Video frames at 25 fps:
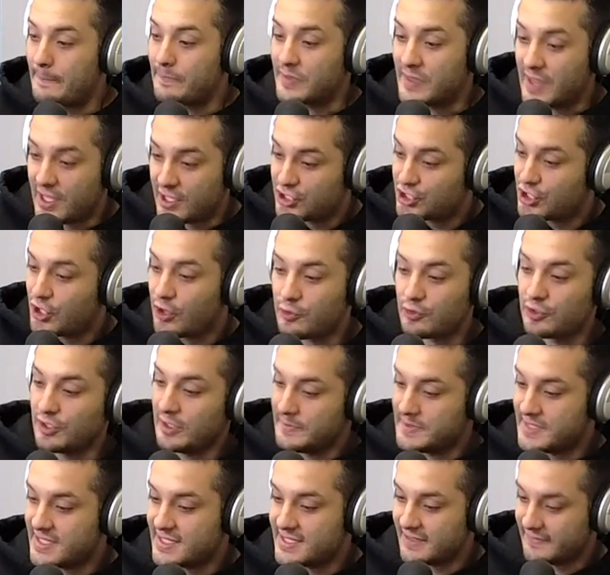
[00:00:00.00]
They show
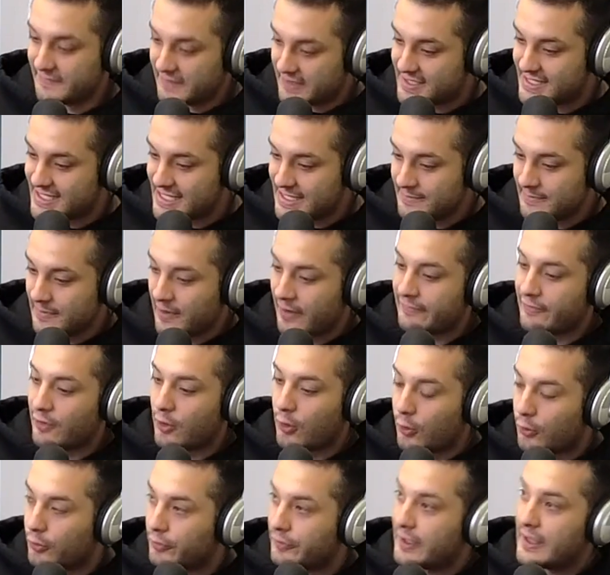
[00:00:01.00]
glimpses of the team of
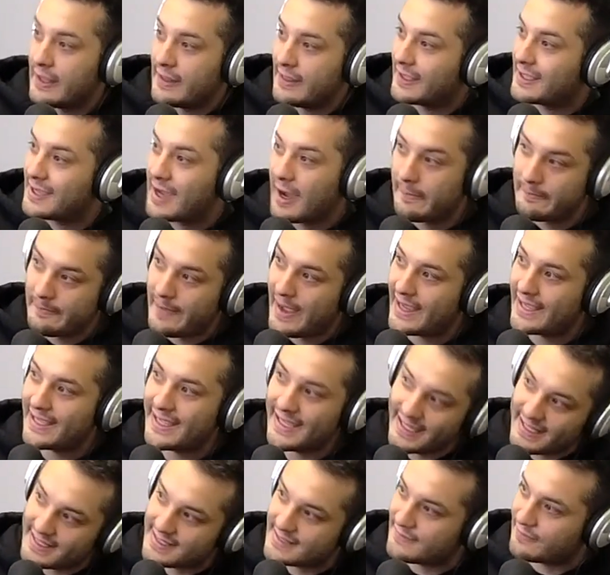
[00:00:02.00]
old, the comeback
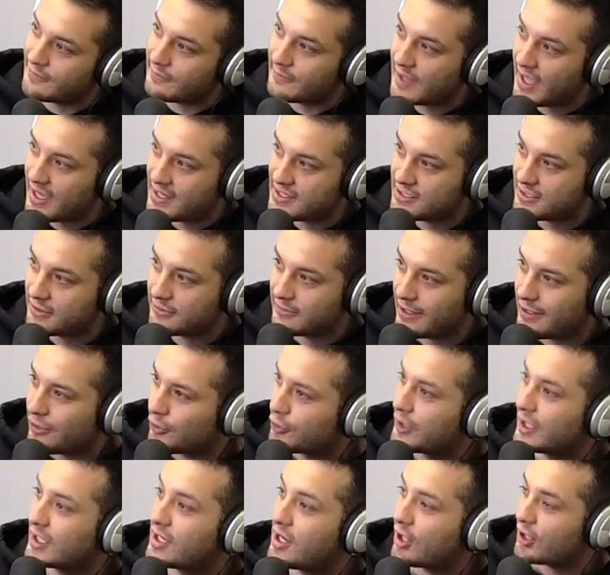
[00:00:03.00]
kids from last year, right? Or
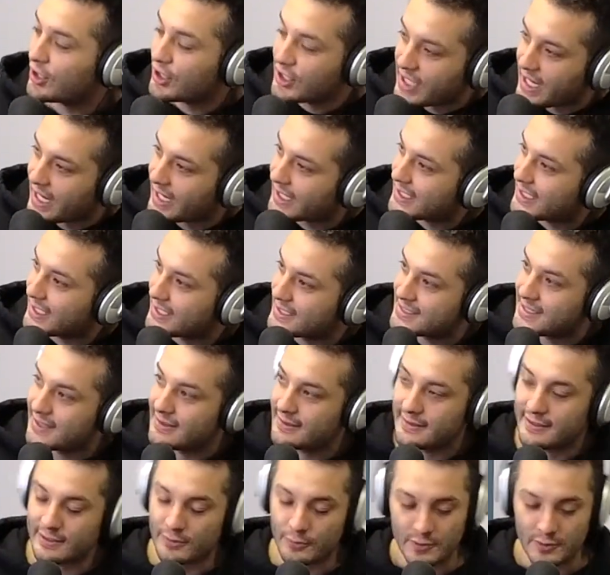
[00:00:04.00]
the cardiac kids, I
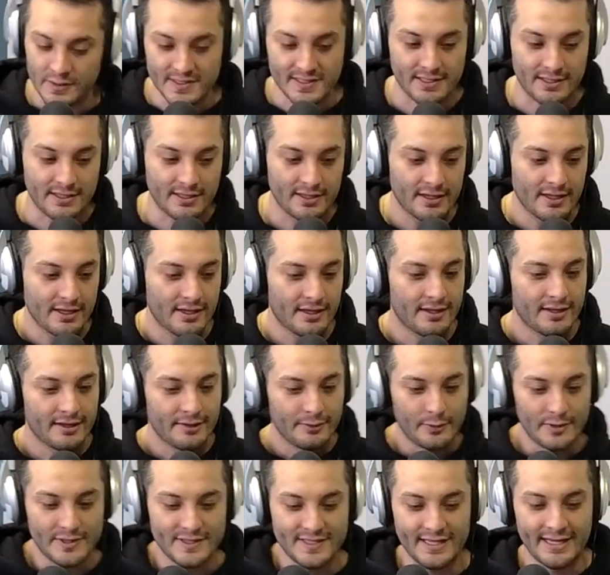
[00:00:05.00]
think was the
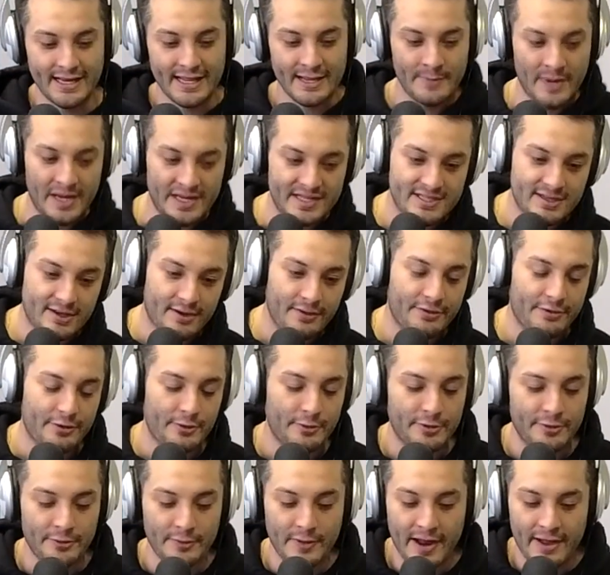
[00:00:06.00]
was the name I saw
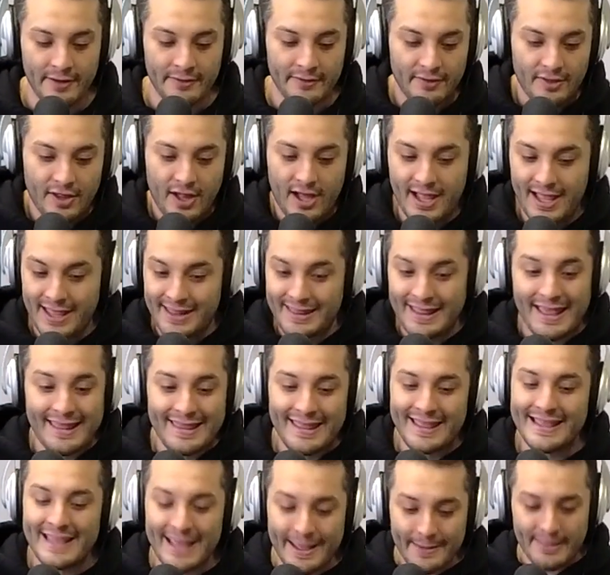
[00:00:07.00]
thrown around a lot. And and
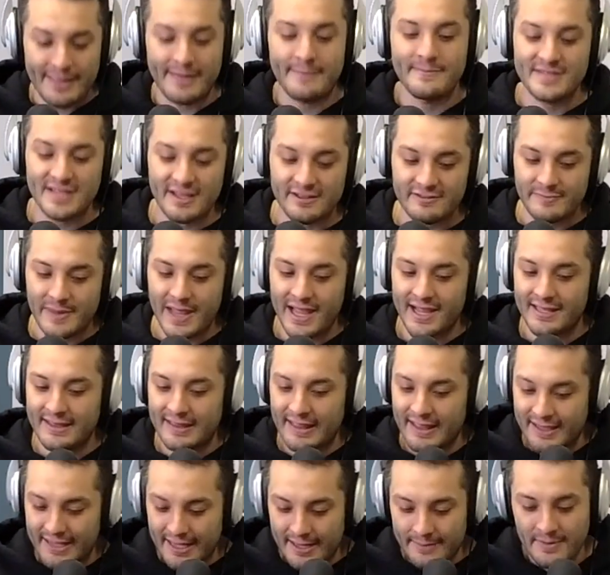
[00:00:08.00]
they get themselves back in
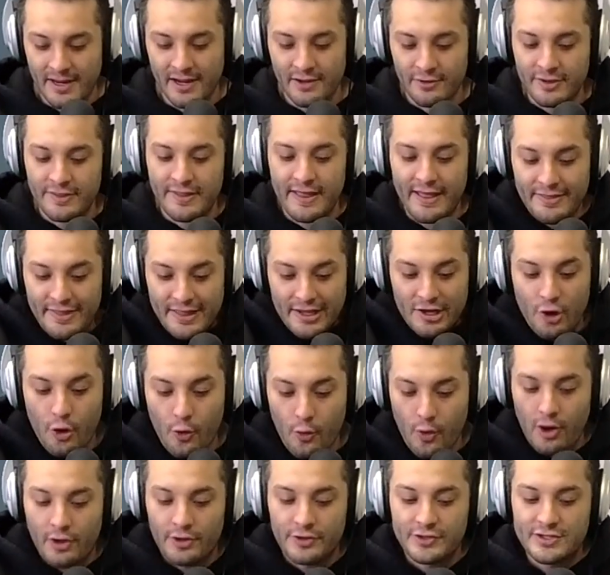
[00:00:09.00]
that game. Not only that, they go
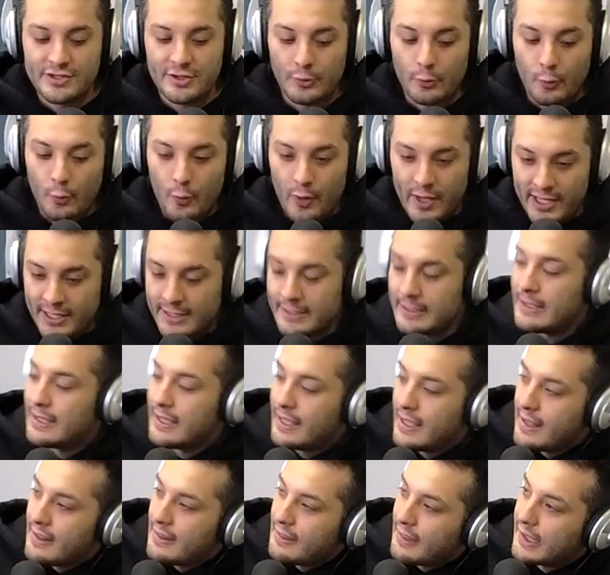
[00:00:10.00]
on to win
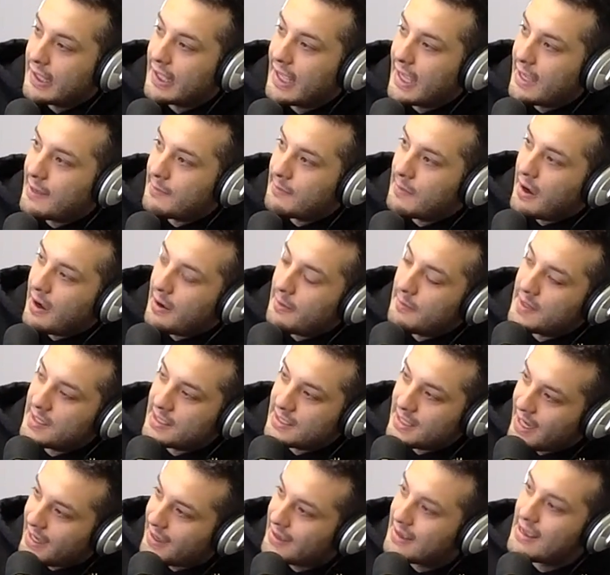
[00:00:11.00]
the game. I mean,
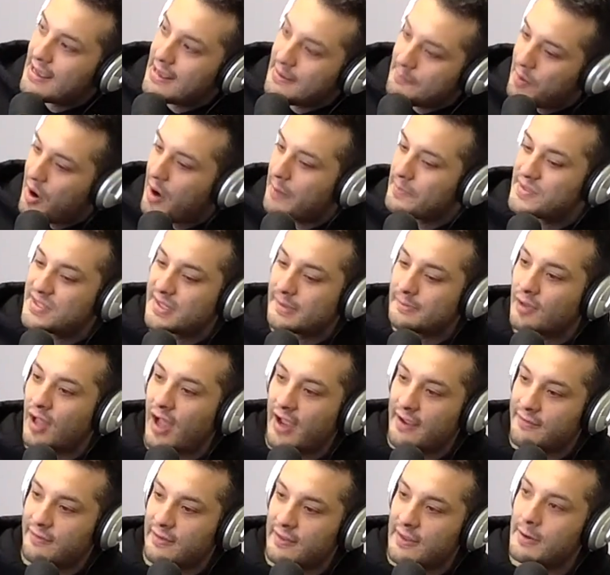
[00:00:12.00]
yeah, pump some
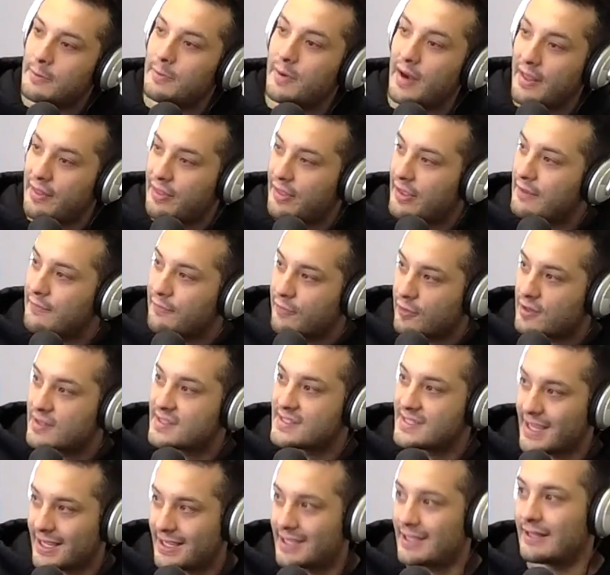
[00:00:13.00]
life in there, but I think for a
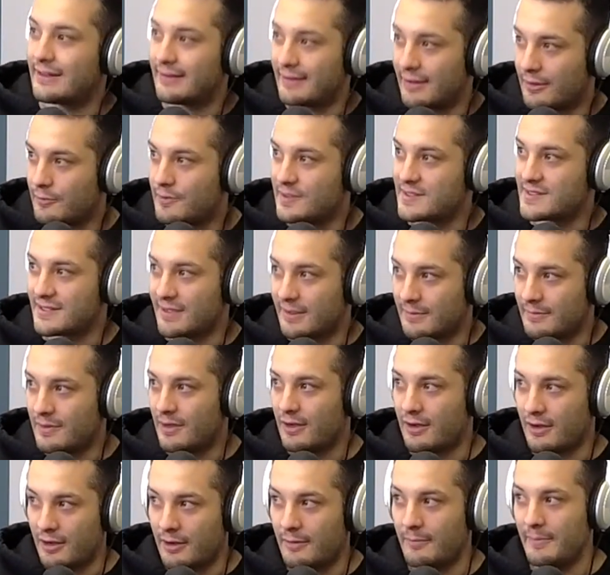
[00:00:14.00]
second there was some,
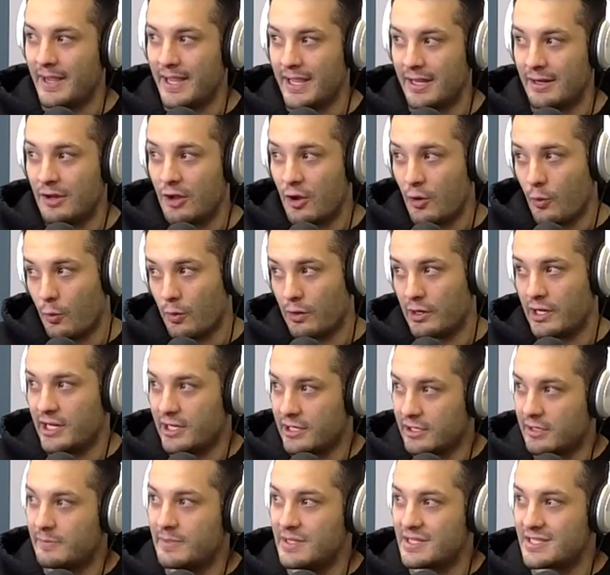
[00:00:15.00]
oh man, we're here to be